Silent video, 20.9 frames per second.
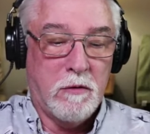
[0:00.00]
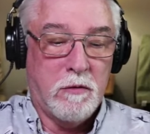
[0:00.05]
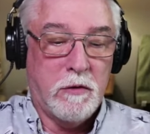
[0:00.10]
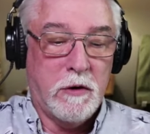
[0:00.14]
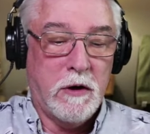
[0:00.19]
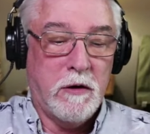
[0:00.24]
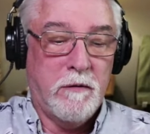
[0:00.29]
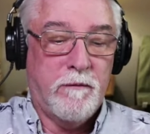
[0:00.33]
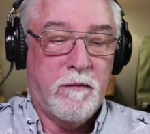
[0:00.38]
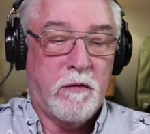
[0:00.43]

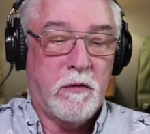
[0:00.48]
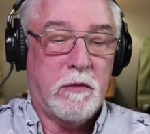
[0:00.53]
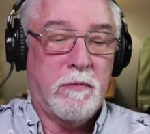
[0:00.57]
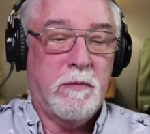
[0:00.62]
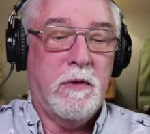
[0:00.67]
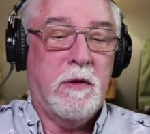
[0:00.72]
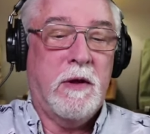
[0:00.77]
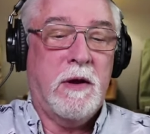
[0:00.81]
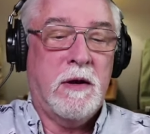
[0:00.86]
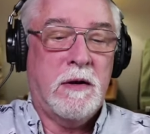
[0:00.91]
Need for it to
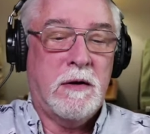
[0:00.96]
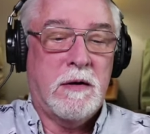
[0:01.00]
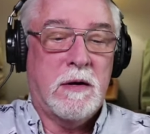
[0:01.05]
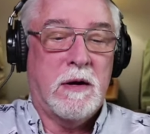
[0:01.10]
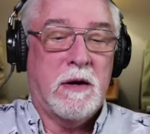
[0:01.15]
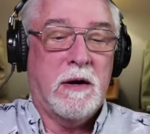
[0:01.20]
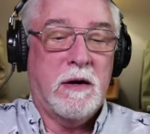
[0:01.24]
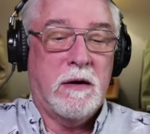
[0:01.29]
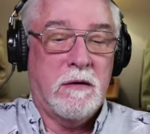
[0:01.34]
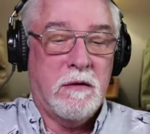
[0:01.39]
be that
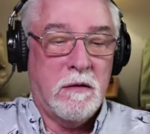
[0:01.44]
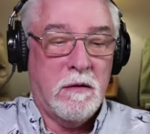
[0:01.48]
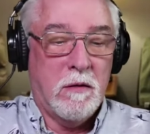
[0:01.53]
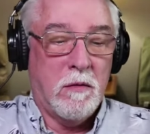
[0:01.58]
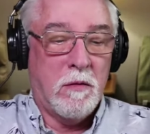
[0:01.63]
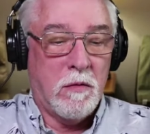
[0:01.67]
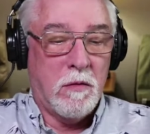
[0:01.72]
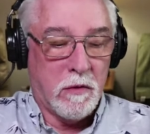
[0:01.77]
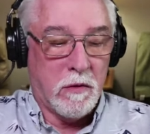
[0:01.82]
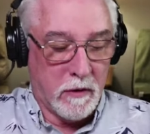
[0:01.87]
tight. Good
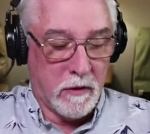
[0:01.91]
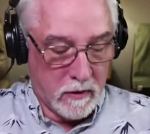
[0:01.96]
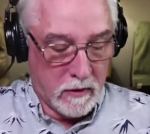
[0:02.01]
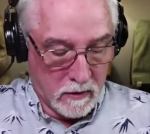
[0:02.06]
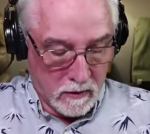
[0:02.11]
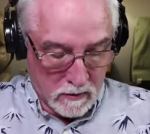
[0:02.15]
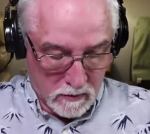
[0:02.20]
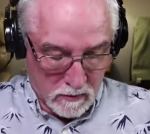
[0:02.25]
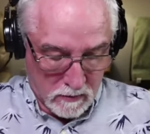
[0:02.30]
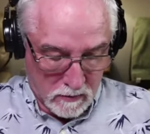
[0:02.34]
lord. i
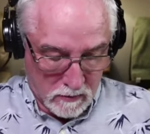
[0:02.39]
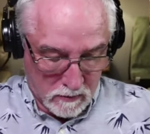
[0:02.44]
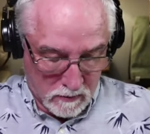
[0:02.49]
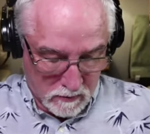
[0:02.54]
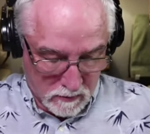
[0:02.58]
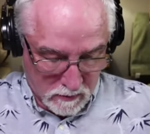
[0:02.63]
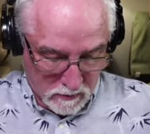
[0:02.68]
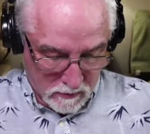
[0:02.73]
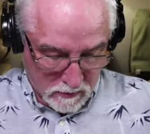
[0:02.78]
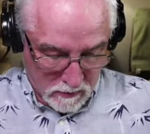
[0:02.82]

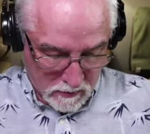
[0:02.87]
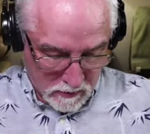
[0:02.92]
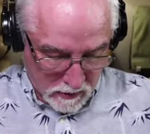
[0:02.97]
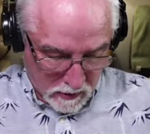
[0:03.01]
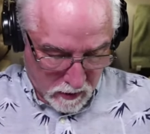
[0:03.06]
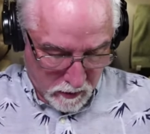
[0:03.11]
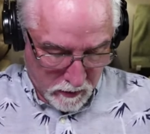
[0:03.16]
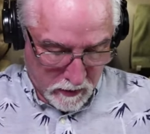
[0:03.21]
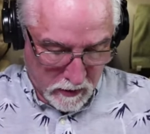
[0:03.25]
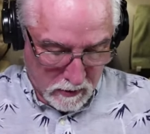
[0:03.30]
am
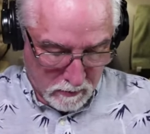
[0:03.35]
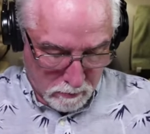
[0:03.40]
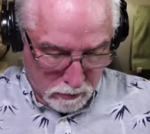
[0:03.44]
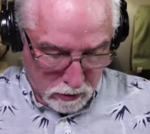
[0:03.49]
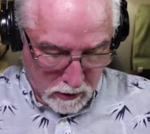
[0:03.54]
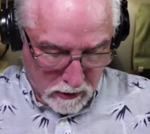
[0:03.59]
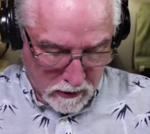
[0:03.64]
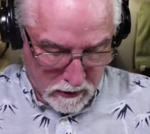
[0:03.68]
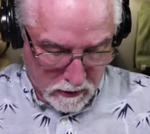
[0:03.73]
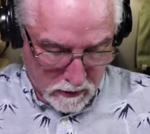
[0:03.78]
gonna end up
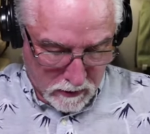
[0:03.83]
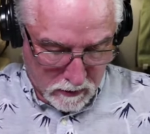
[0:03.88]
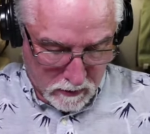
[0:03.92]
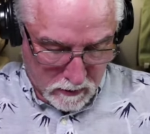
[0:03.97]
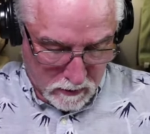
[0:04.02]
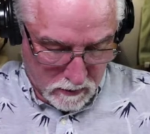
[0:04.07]
breaking it.